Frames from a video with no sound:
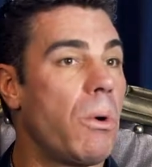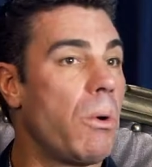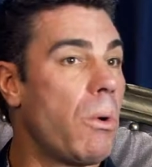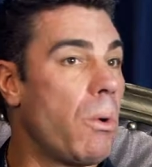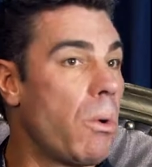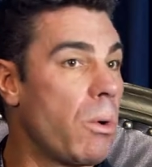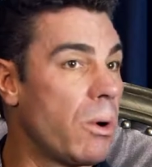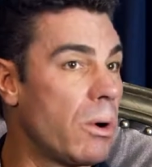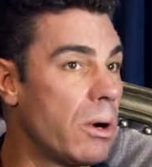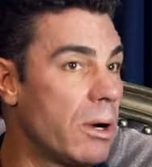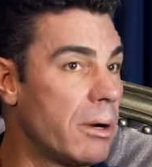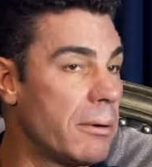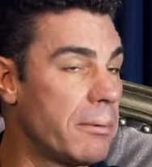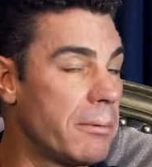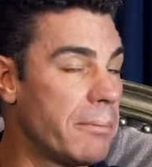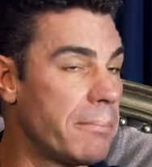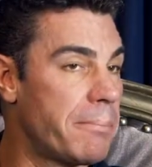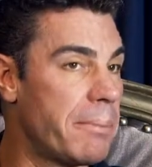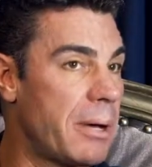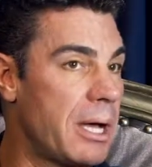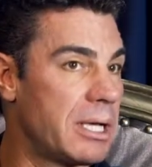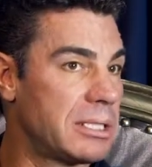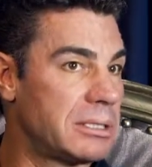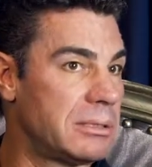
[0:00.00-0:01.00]
or
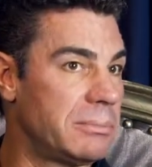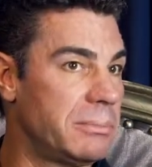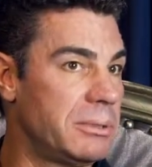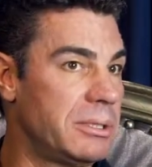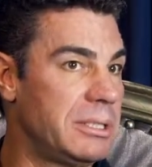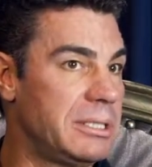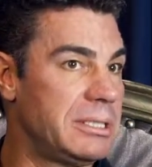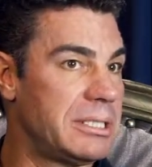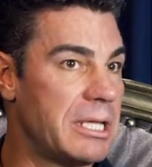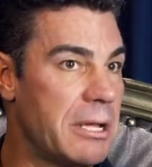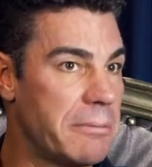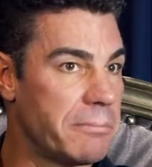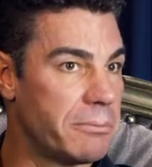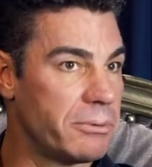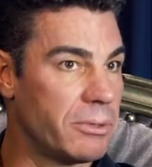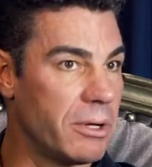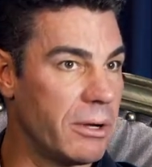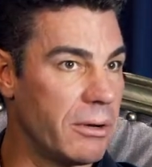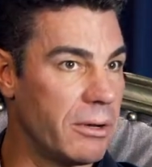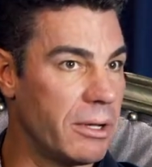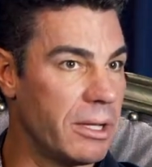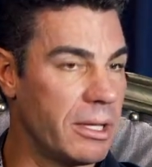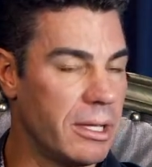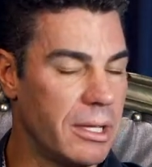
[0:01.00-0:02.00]
possibly
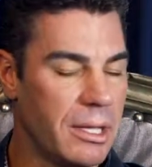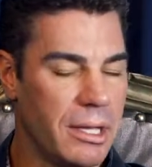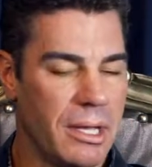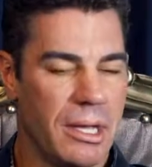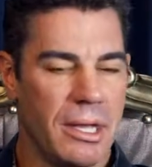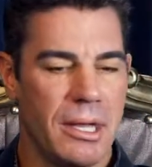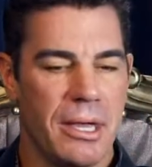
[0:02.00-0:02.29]
temporary.